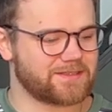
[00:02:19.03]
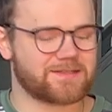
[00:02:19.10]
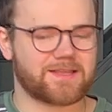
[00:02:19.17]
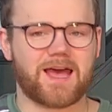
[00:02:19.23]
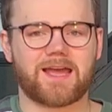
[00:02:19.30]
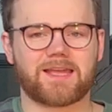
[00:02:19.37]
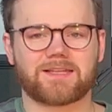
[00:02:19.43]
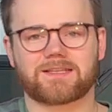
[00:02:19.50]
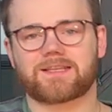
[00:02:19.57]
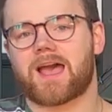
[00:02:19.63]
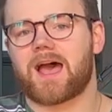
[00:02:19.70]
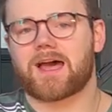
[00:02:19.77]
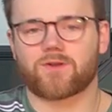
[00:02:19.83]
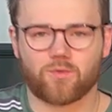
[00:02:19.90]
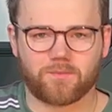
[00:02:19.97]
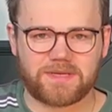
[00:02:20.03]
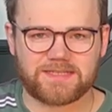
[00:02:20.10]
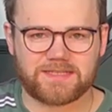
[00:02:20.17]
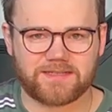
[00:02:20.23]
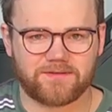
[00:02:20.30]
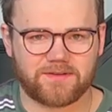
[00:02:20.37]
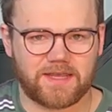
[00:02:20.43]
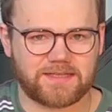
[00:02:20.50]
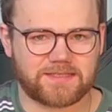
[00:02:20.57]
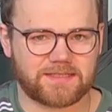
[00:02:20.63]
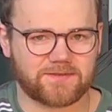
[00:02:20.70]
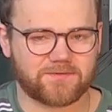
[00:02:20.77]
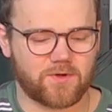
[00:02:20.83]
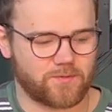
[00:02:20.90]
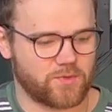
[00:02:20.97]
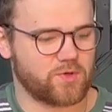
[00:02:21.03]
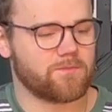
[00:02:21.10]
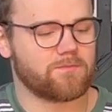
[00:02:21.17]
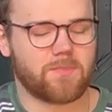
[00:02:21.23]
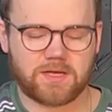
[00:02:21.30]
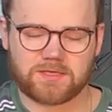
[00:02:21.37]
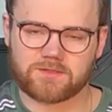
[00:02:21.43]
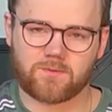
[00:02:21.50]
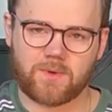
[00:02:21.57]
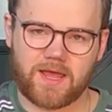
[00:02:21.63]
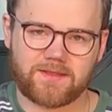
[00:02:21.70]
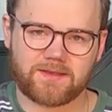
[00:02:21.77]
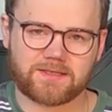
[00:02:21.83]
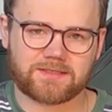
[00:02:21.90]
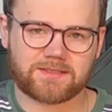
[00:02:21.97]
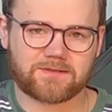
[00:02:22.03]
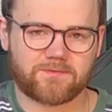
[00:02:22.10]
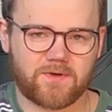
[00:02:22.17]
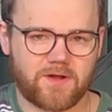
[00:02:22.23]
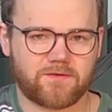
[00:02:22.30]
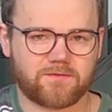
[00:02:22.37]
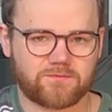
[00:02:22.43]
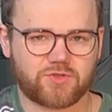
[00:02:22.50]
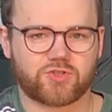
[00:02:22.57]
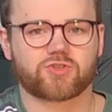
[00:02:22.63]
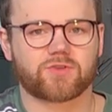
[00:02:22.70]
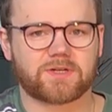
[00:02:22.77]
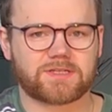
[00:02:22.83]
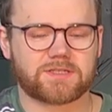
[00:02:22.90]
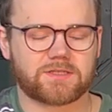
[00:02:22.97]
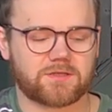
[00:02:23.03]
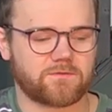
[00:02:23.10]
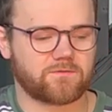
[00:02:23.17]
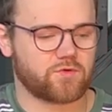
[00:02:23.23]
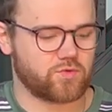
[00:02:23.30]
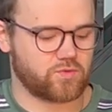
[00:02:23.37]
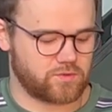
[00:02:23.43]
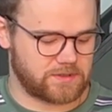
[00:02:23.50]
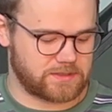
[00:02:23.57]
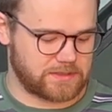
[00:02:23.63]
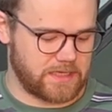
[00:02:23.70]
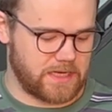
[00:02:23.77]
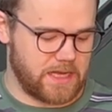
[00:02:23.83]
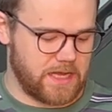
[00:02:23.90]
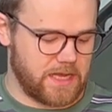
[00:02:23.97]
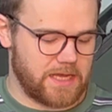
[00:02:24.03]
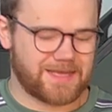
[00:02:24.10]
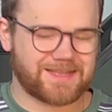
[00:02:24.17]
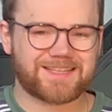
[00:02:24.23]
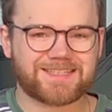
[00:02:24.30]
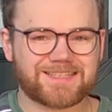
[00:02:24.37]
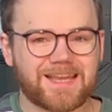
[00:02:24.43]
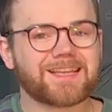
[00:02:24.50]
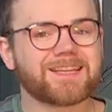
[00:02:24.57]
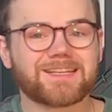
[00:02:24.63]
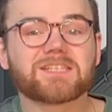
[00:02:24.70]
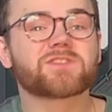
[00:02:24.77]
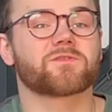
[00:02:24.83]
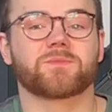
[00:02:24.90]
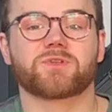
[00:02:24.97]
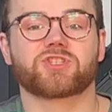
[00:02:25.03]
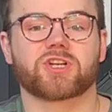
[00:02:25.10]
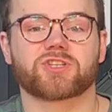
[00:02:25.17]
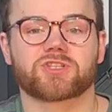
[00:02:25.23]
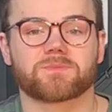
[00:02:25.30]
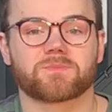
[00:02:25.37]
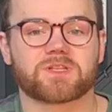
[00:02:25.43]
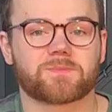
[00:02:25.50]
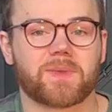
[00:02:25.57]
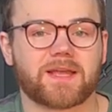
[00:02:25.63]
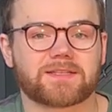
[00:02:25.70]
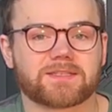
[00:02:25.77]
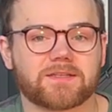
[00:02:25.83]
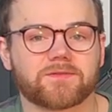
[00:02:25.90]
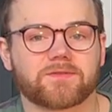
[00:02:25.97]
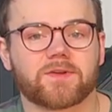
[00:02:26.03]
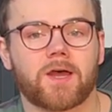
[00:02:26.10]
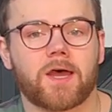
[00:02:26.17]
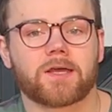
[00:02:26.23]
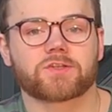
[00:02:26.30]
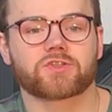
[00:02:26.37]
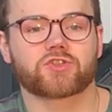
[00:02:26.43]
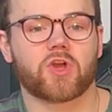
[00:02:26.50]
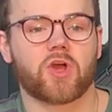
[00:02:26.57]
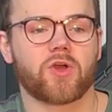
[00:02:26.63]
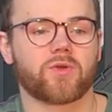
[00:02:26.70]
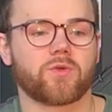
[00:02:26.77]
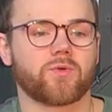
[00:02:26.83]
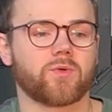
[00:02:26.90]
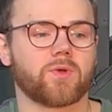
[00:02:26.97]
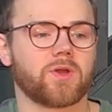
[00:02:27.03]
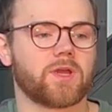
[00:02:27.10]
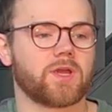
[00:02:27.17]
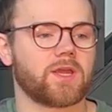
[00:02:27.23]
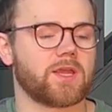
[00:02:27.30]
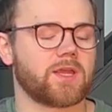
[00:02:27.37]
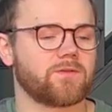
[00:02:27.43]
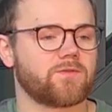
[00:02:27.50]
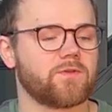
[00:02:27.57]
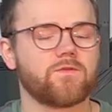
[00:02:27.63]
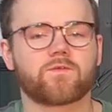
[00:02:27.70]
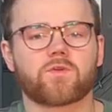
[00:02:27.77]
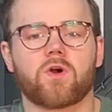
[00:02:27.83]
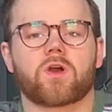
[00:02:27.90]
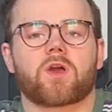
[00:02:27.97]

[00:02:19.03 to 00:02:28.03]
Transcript: that cannot be deviated from. You must wear this. It's very strict in the rules. The second is from a judging perspective. So if you've got